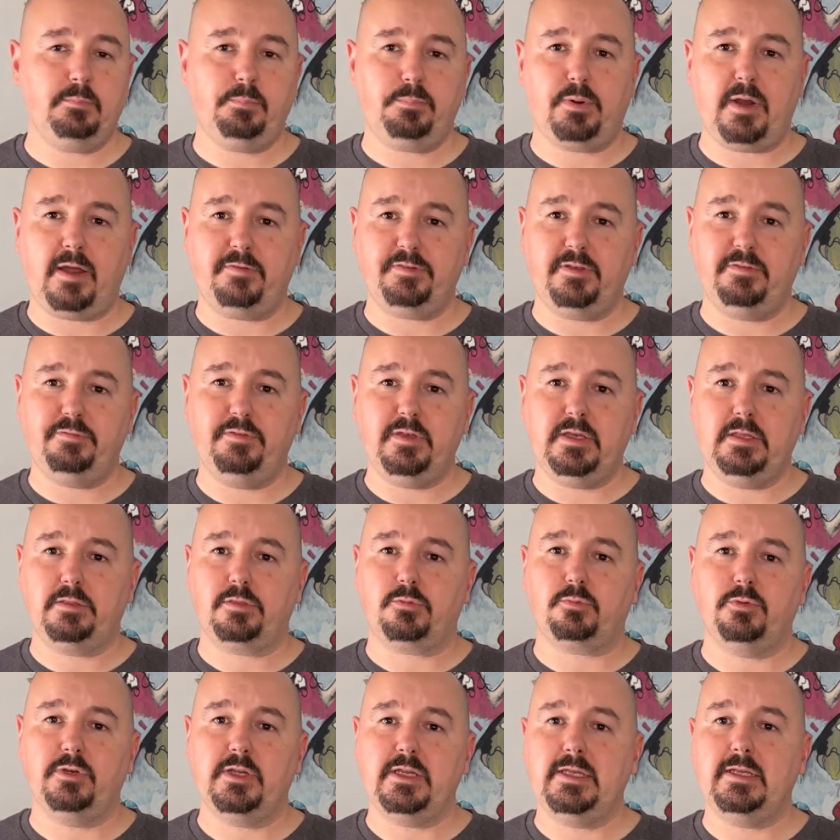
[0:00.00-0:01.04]
Proffie
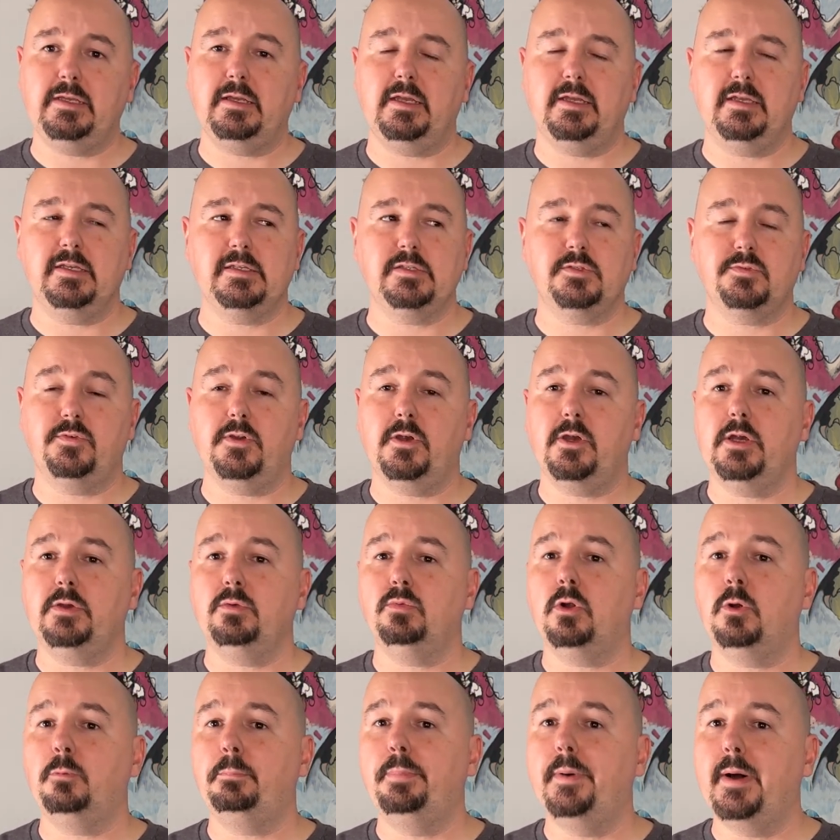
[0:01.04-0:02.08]
V3 is very
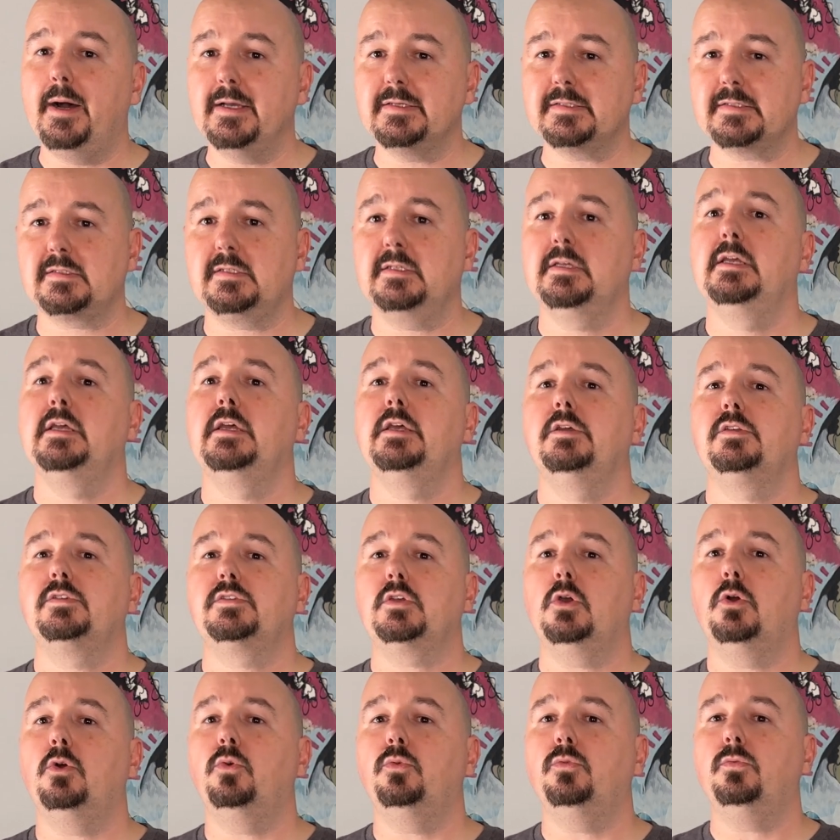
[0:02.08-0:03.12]
robust,
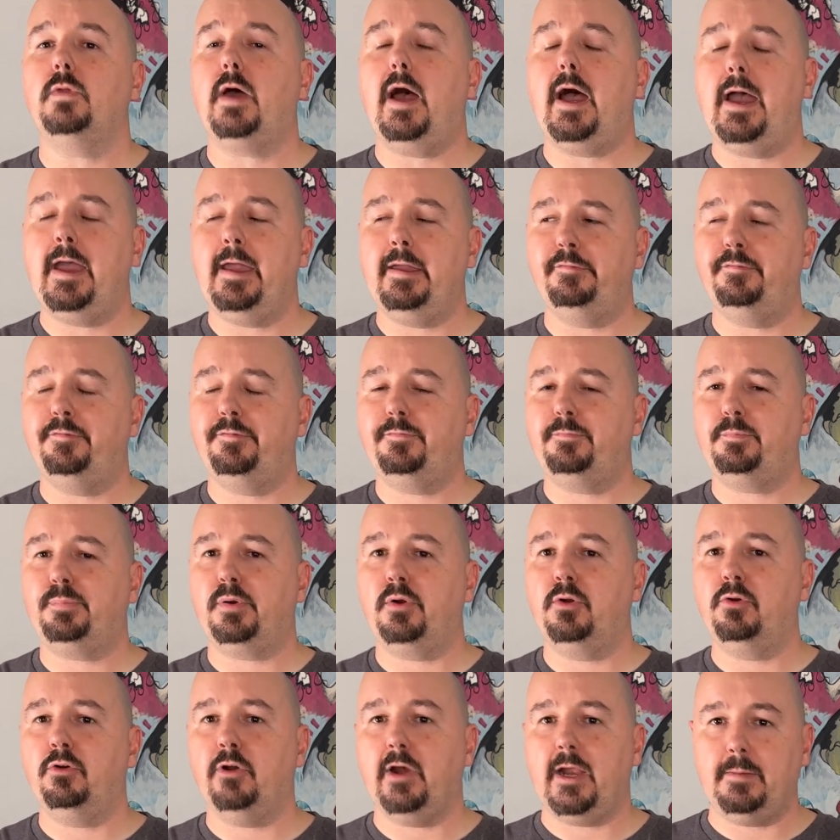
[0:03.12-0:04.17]
so I've
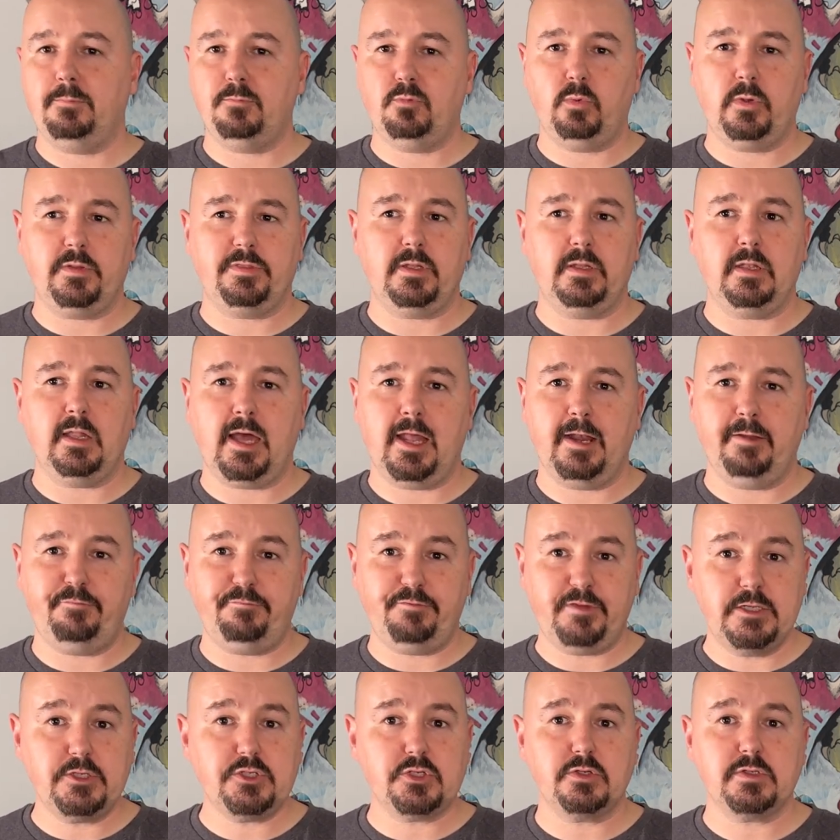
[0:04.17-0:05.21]
programmed with a lot of
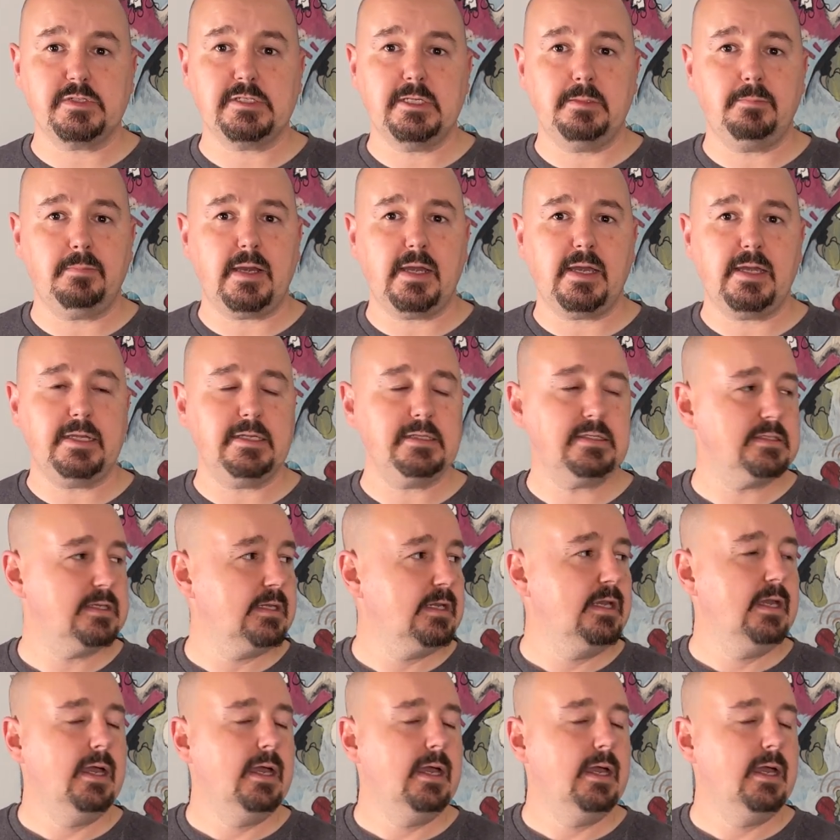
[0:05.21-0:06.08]
features in mind,